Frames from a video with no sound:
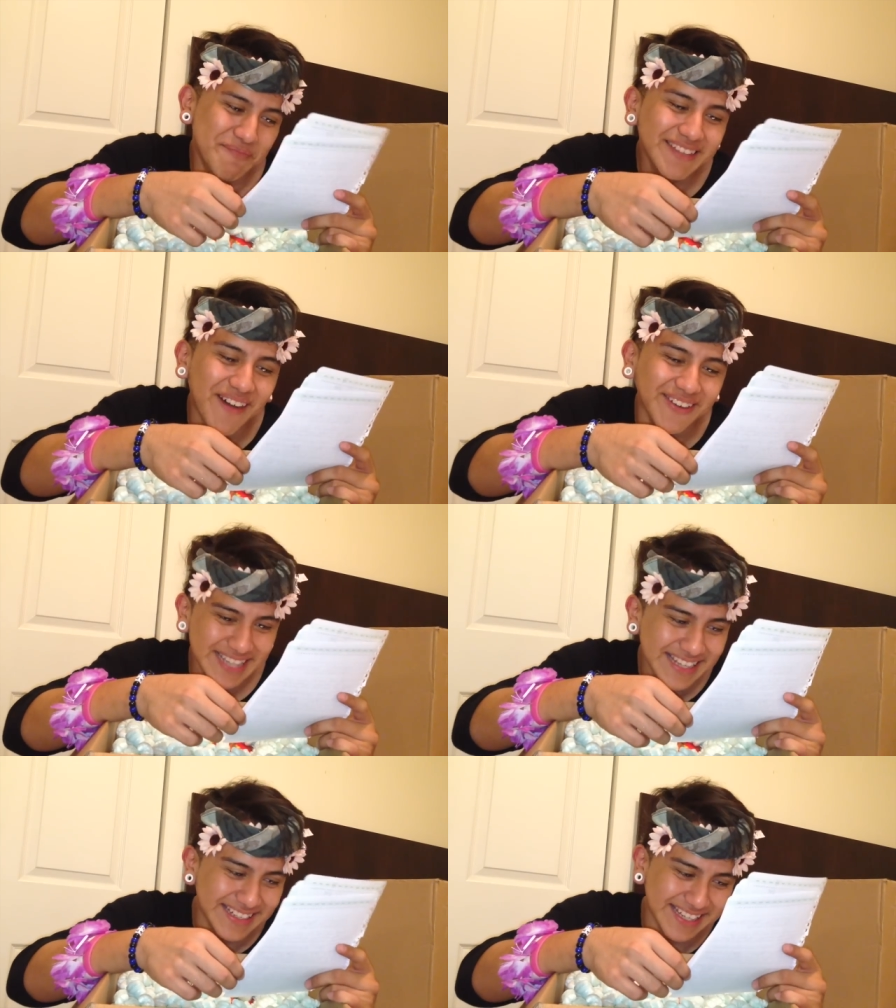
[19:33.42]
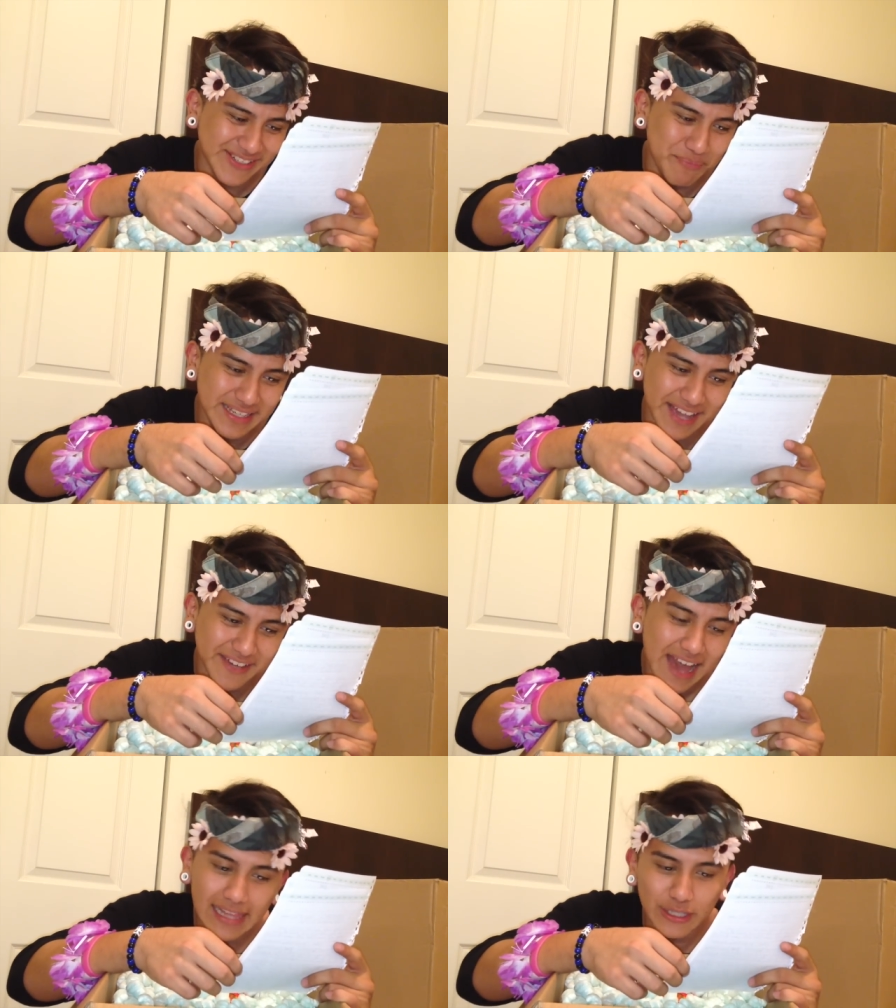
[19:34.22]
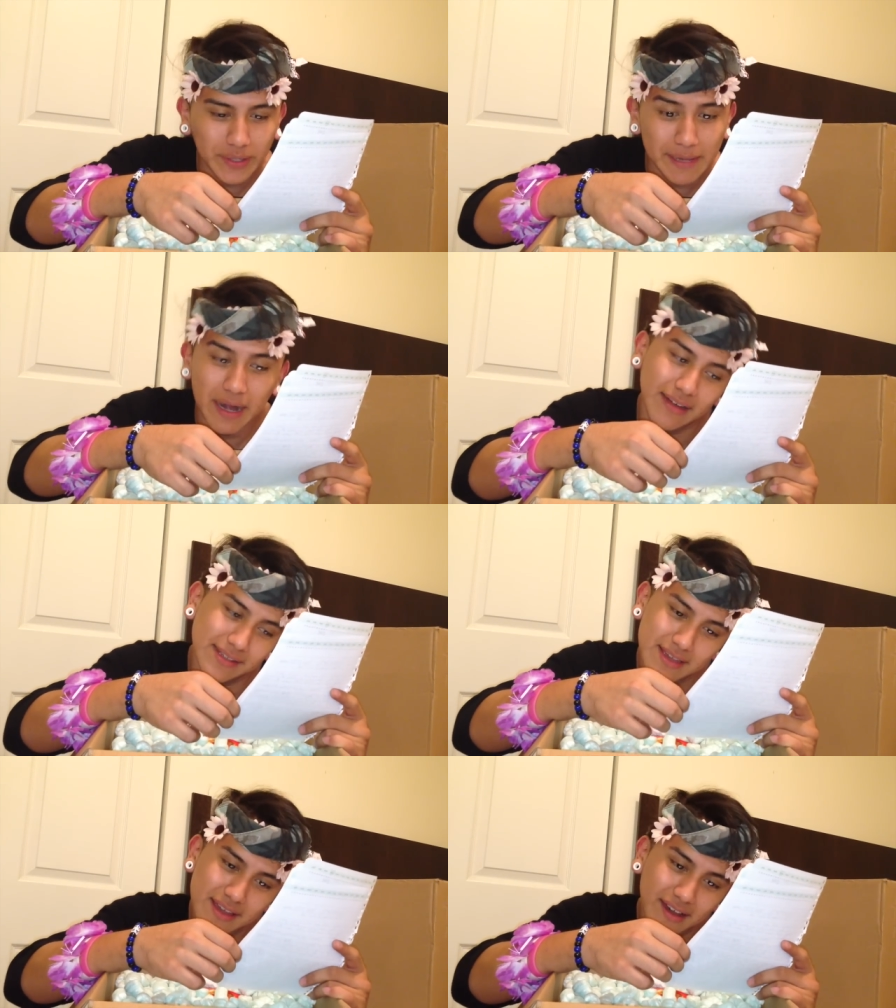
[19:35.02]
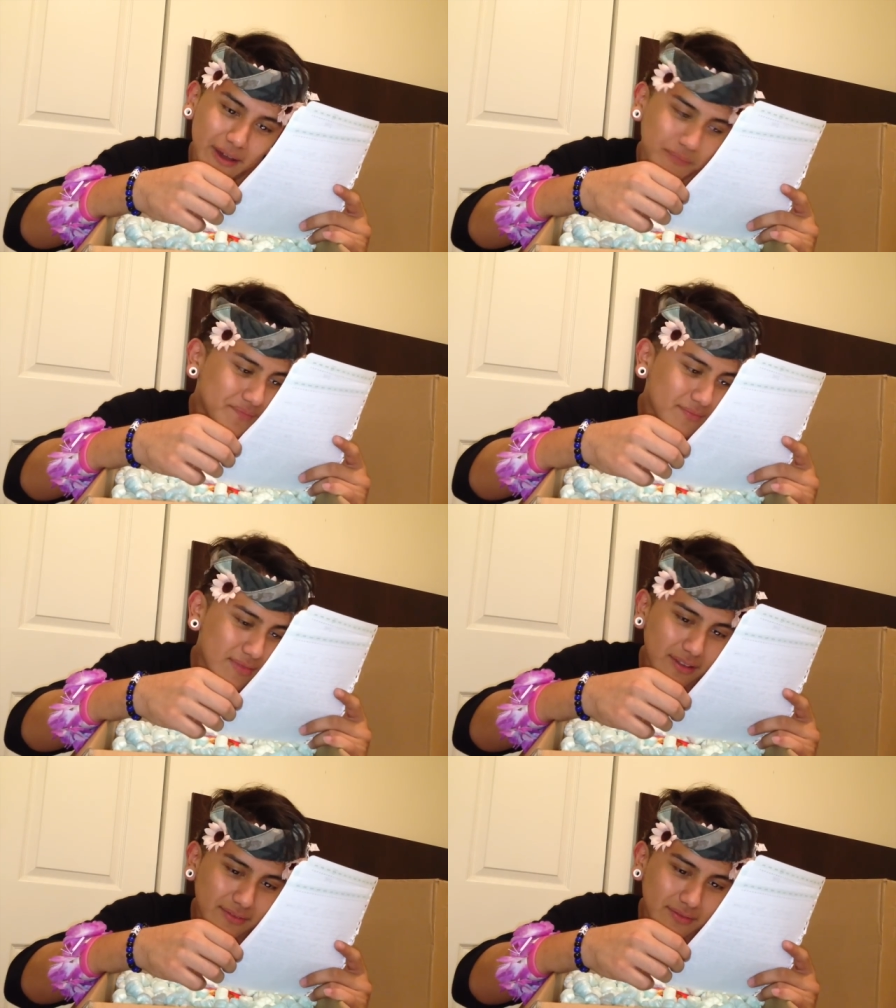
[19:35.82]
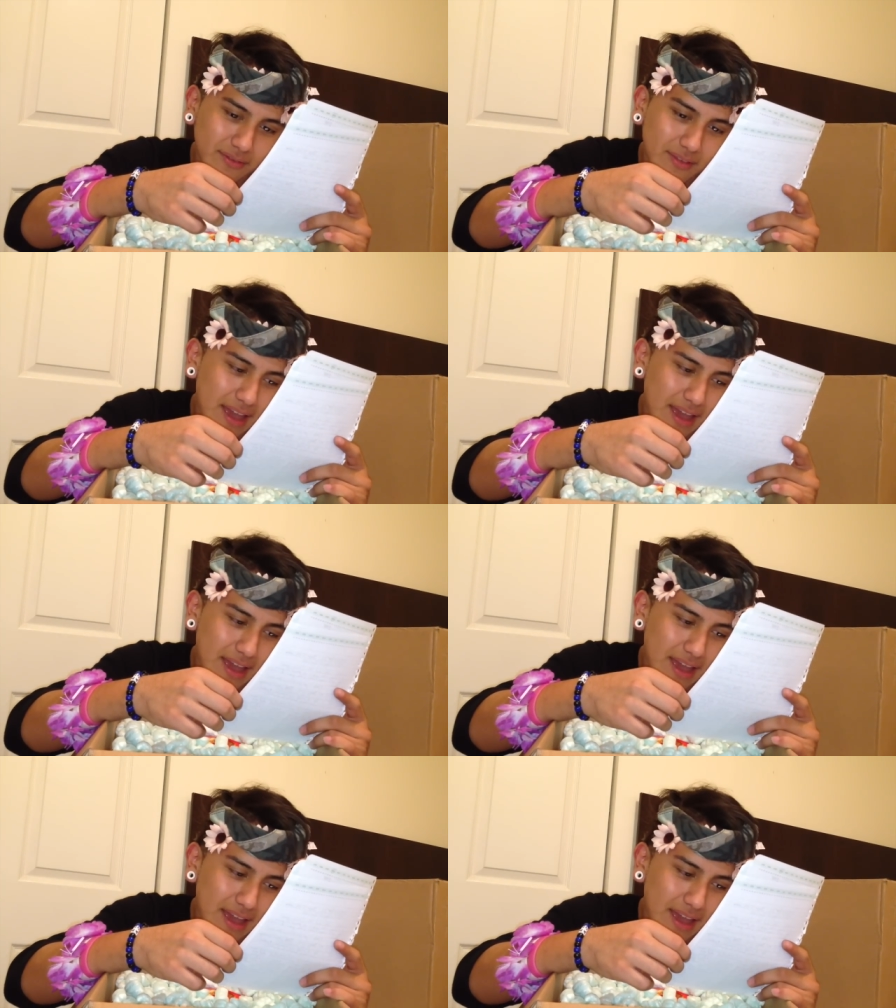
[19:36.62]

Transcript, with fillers: um, Bath and Body Works hand sanitizers and Beach Life, Island Coconut